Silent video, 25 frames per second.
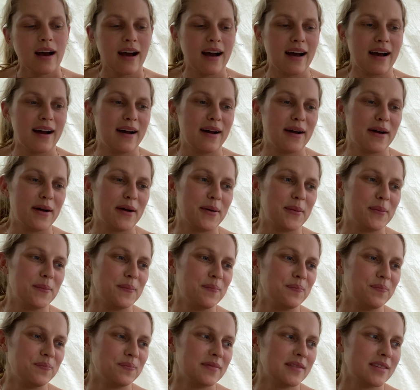
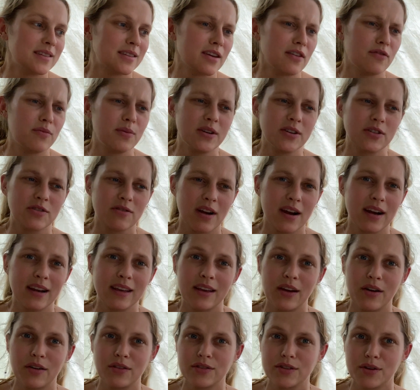so I've been trying to
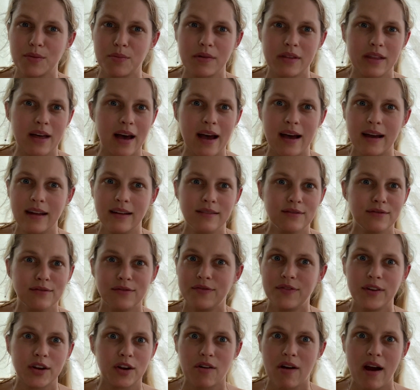get on top of that
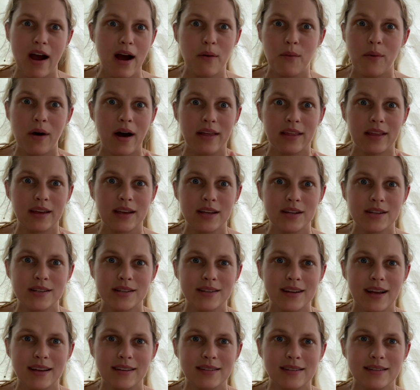and figure out why the
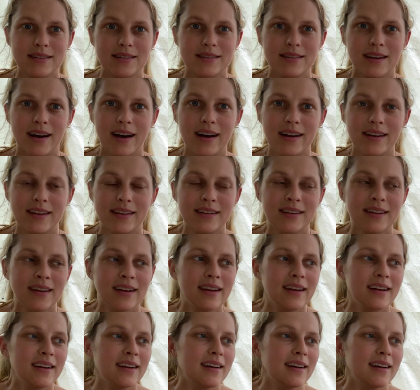kitchen hasn't started.